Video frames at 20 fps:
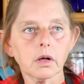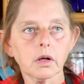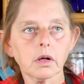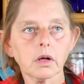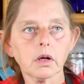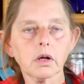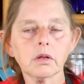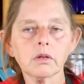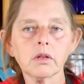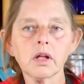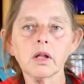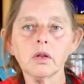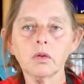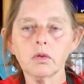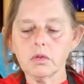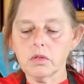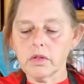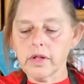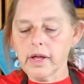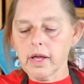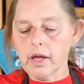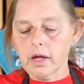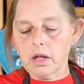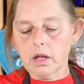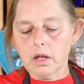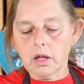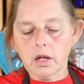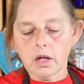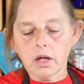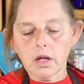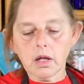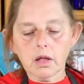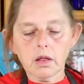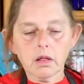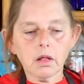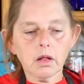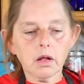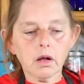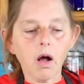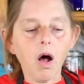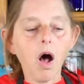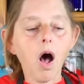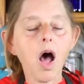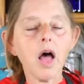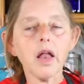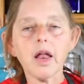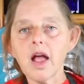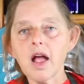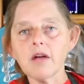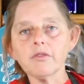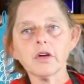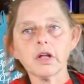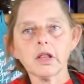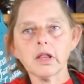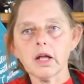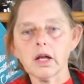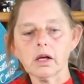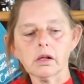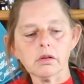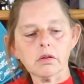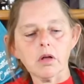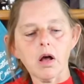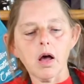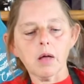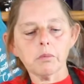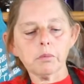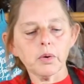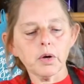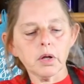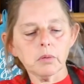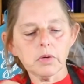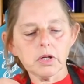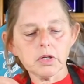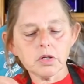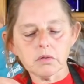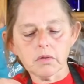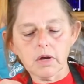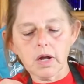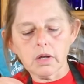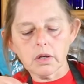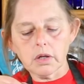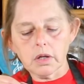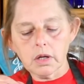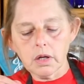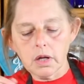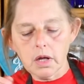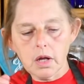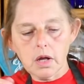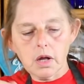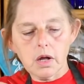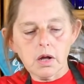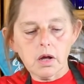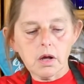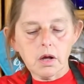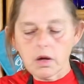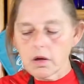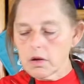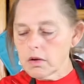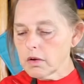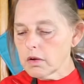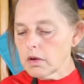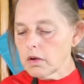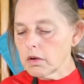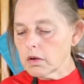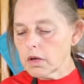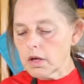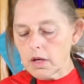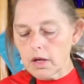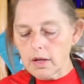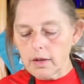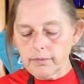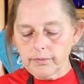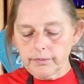Because they get hot. Everything is hot pretty much around it. Okay.